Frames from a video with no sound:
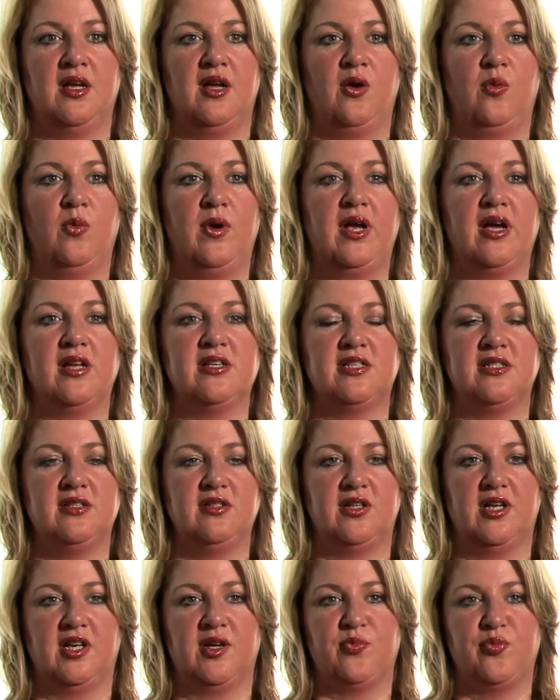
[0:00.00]
We're going to
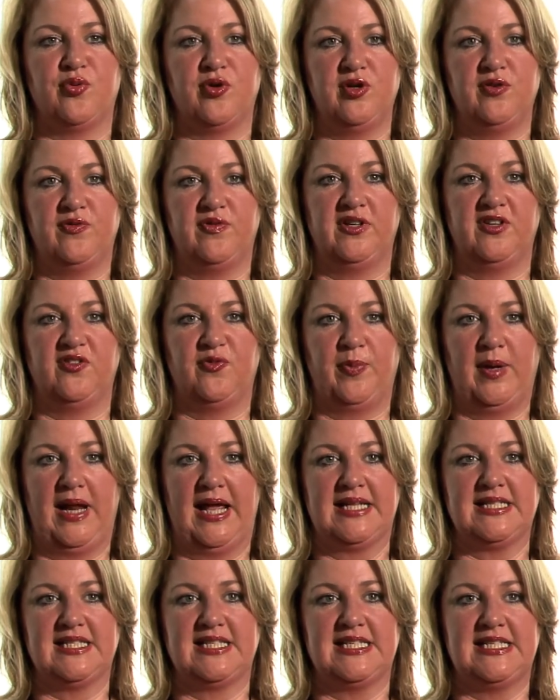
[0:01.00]
look at approval of
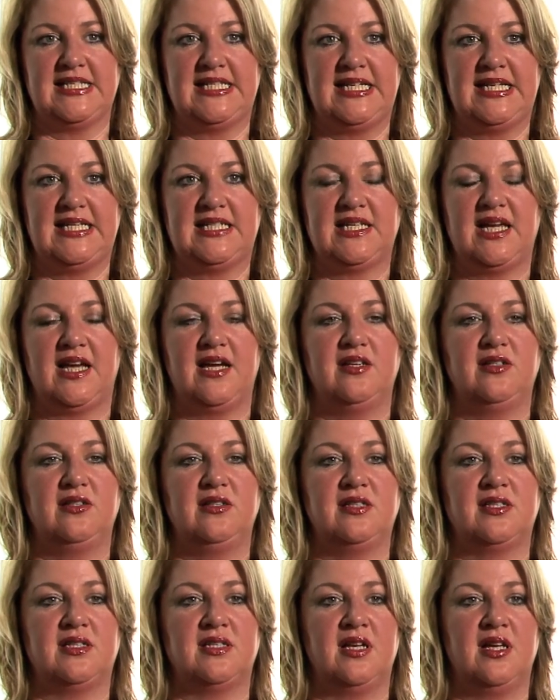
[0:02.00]
plans and
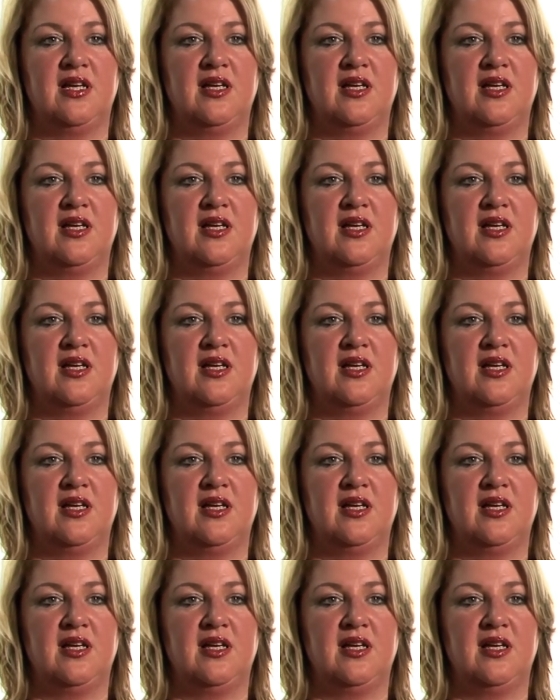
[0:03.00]
details,